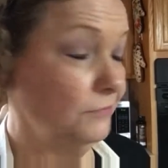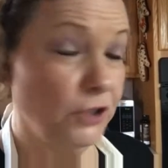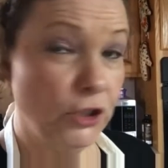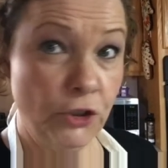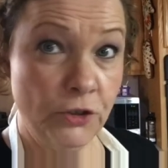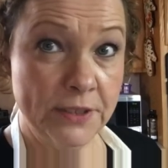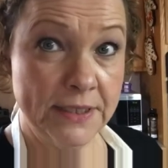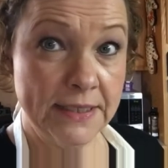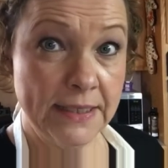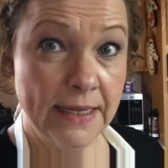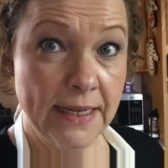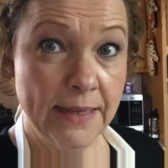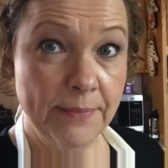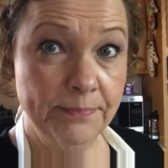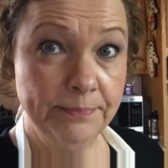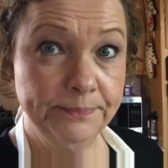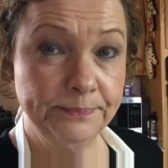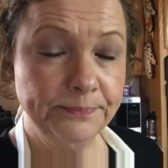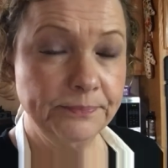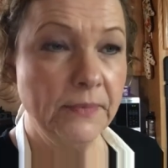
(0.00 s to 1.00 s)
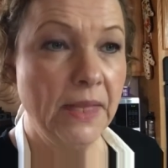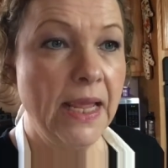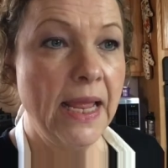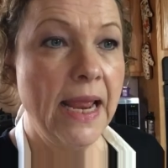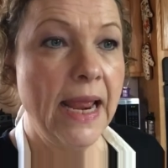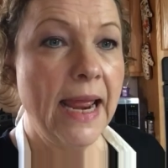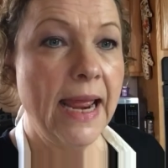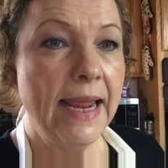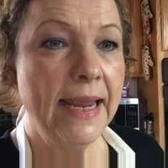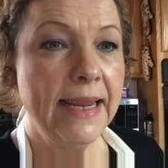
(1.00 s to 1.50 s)
used up.
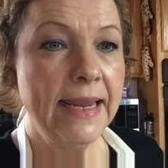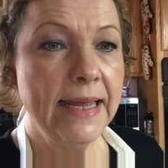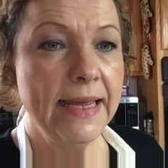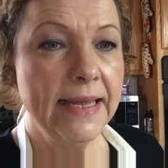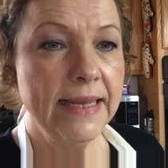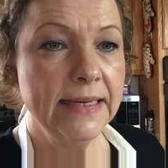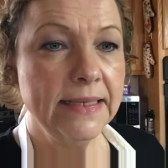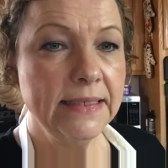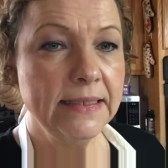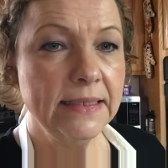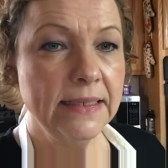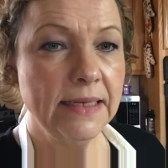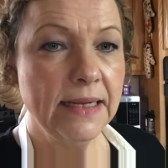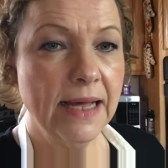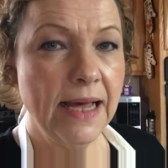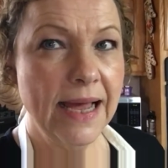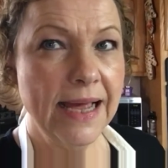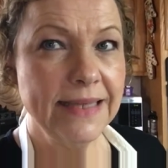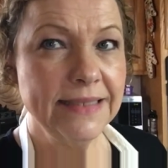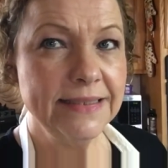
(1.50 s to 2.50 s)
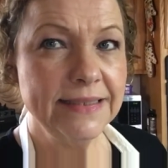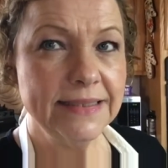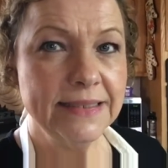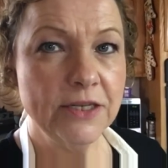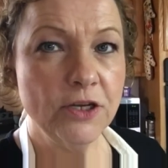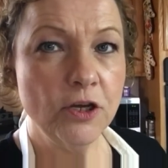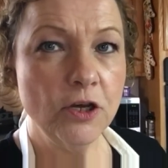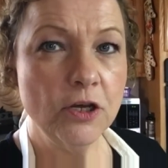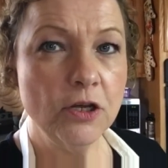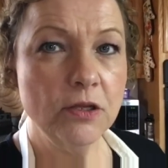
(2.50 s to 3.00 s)
And I
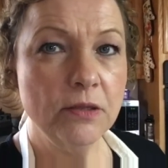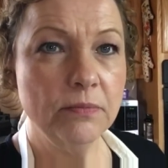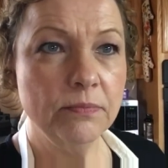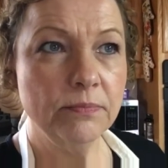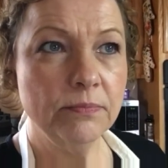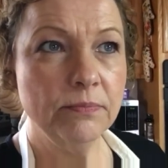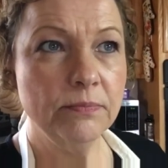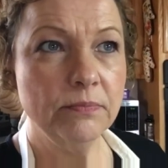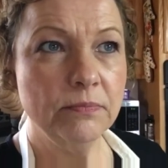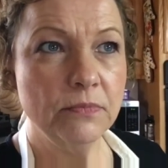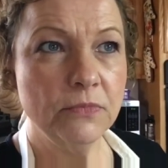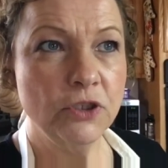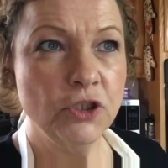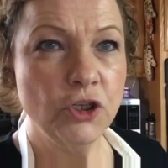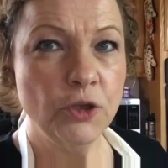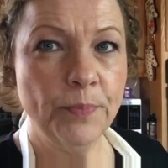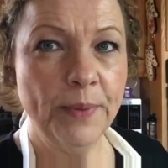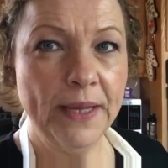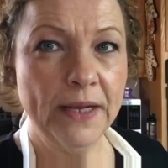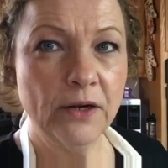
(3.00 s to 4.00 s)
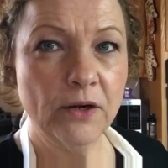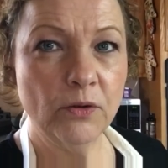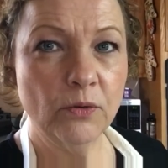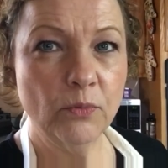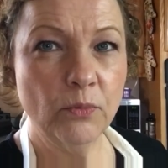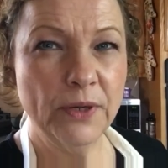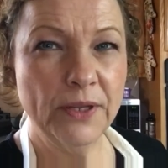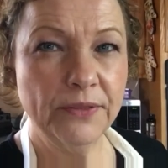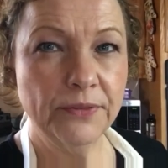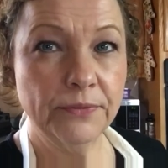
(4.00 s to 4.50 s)
still do better
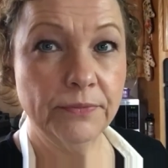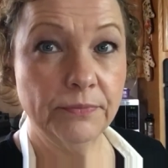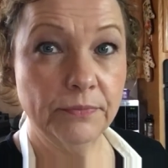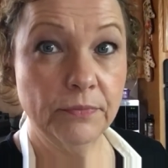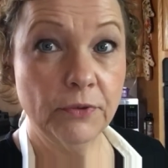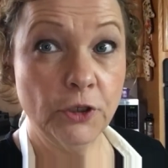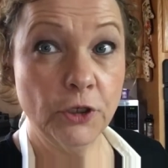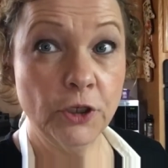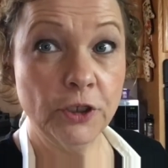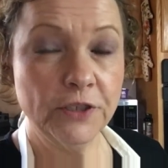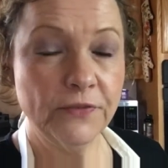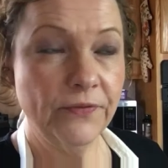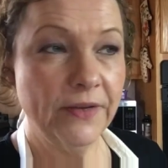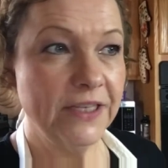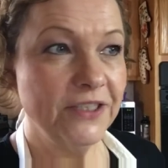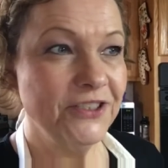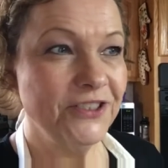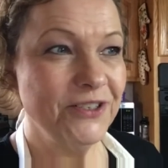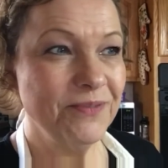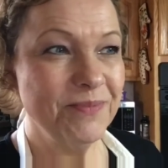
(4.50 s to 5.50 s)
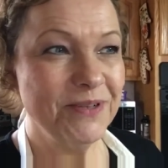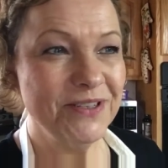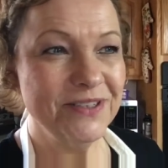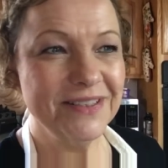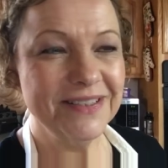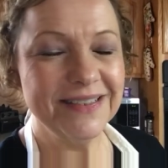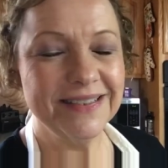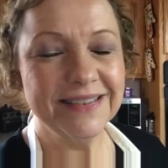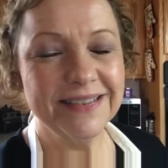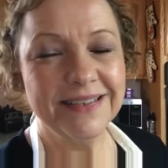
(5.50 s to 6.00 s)
with cooked
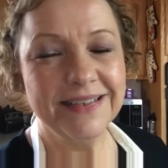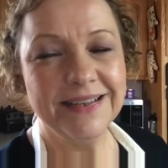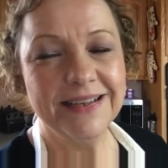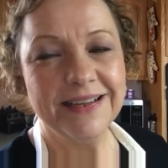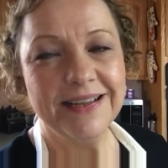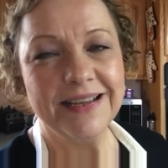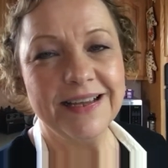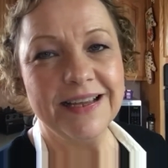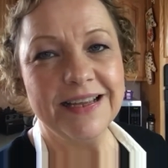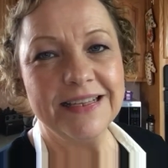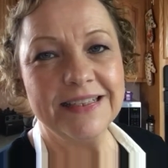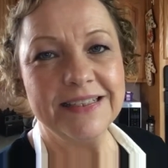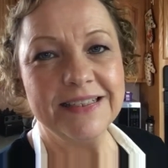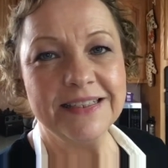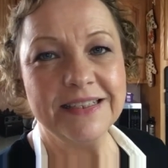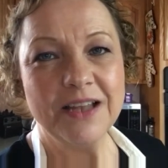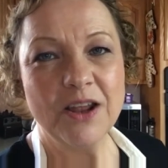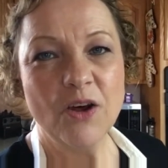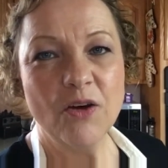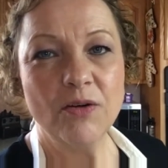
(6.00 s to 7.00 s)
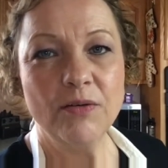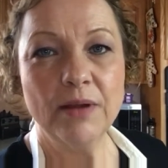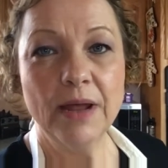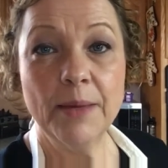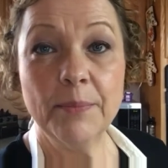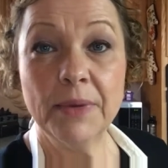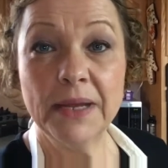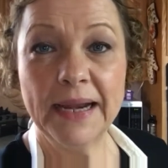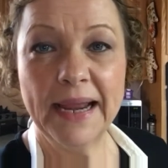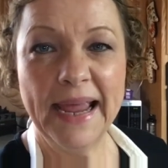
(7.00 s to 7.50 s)
vegetables. So
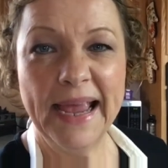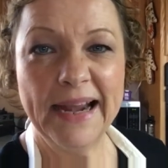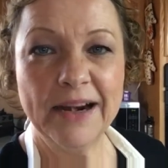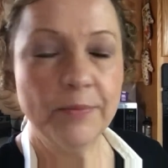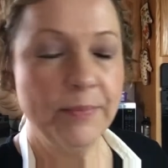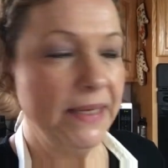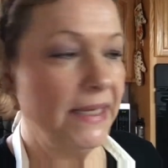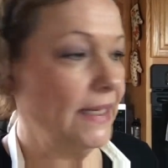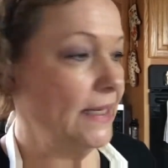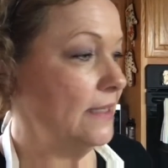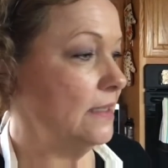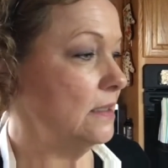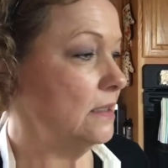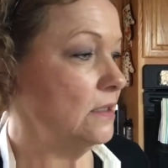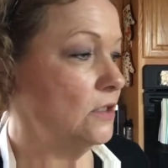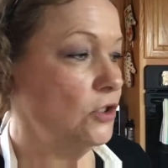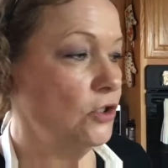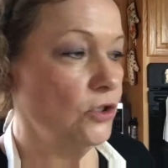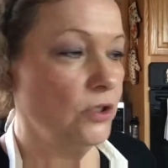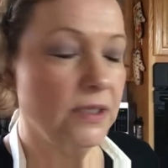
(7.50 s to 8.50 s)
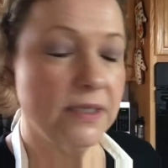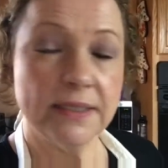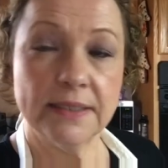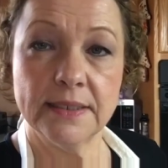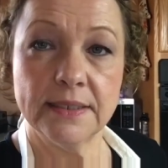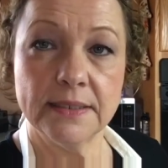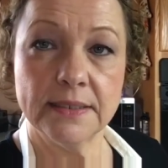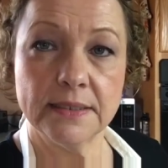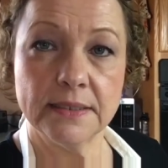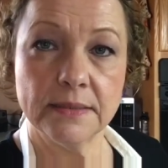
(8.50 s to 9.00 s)
I'm gonna add them in to
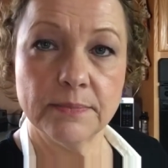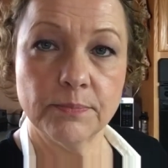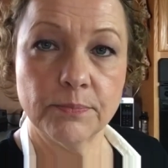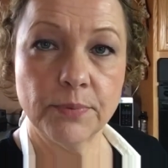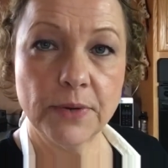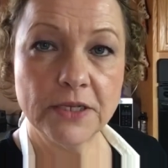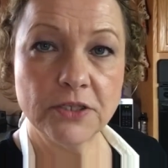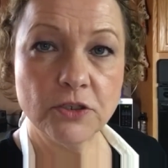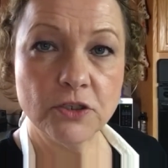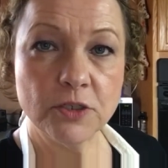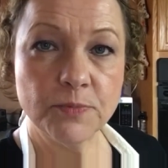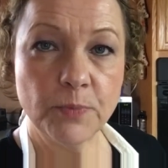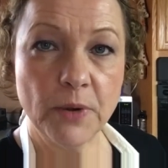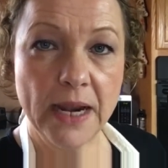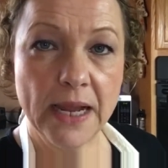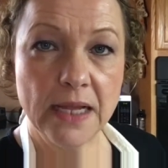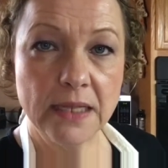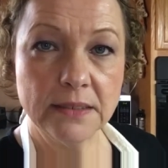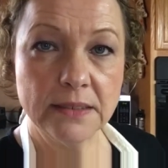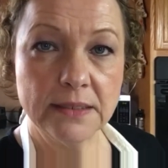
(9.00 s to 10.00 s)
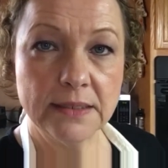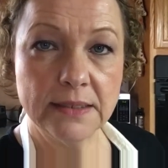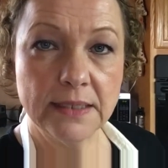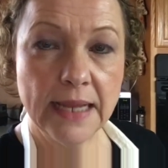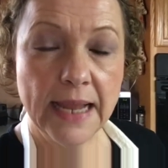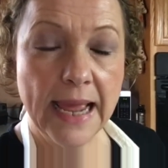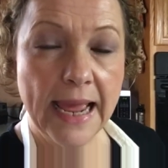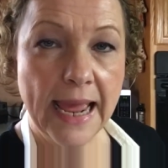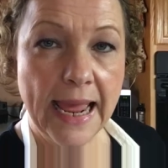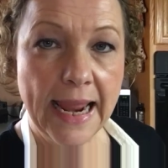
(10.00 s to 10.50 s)
these Brussels sprouts
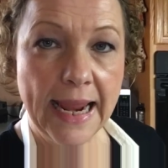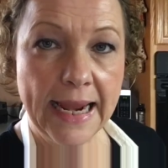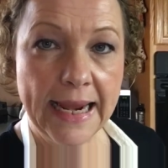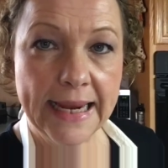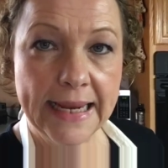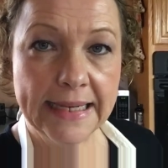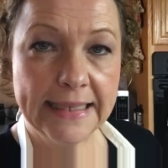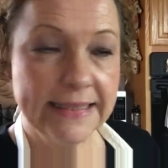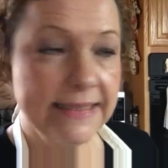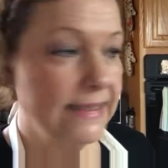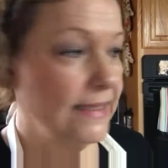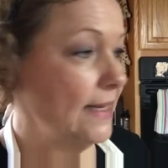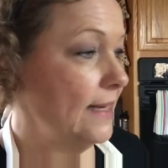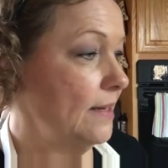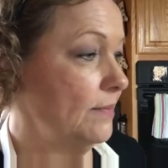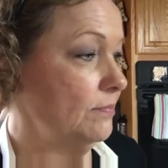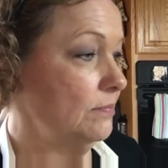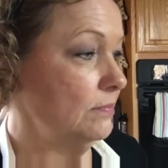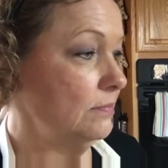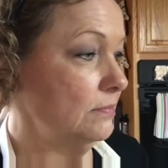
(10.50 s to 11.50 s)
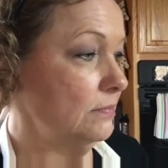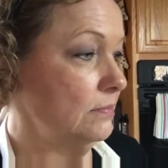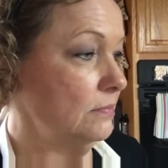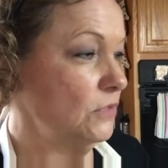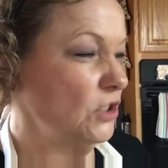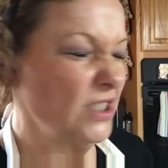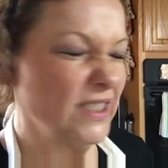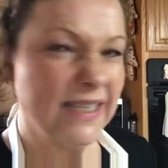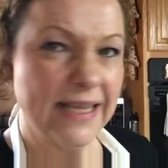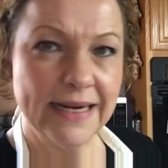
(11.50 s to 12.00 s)
and um,
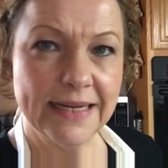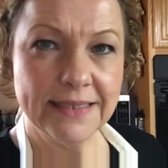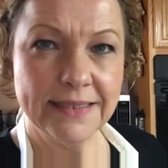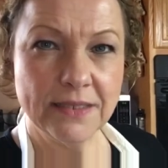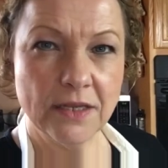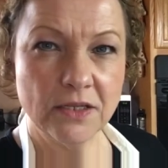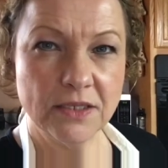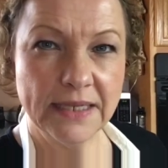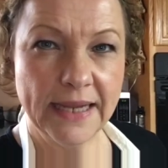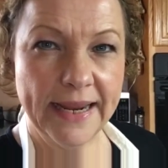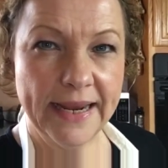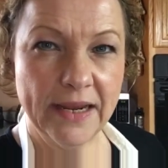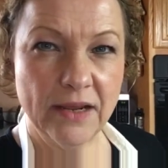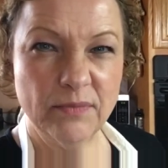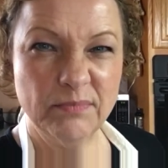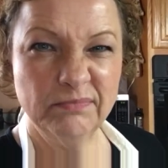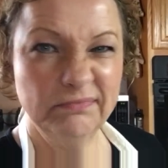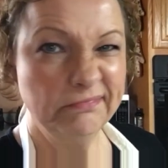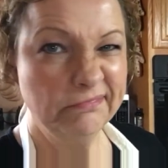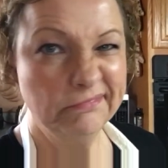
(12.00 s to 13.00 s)
just kind of saute them,